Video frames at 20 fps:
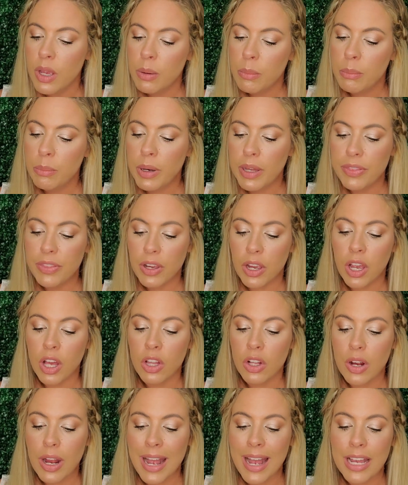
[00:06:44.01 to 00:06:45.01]
But the
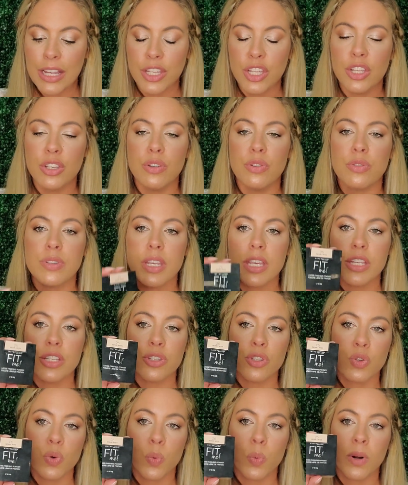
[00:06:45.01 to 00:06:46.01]
color I use
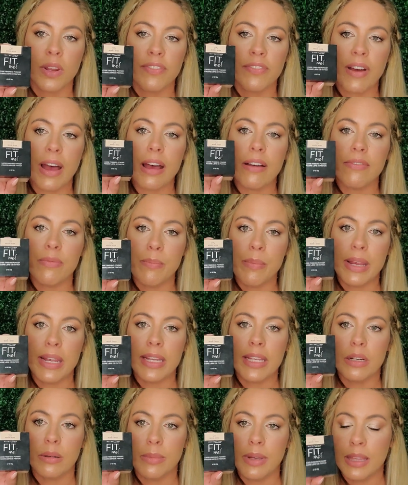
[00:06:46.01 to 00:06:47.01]
is 25
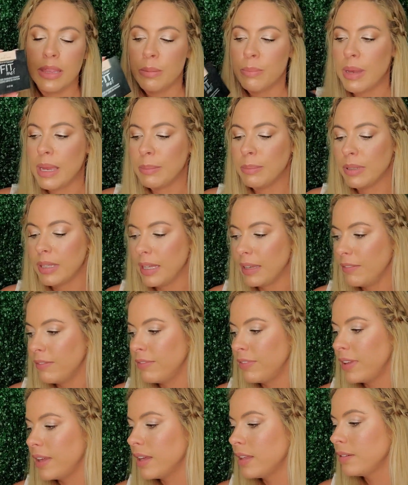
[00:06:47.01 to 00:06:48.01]
medium in the Maybelline
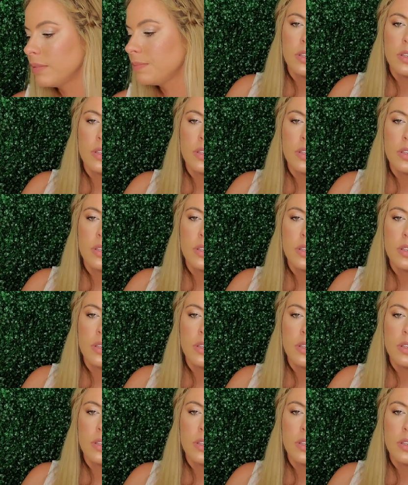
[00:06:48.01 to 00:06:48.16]
Fit.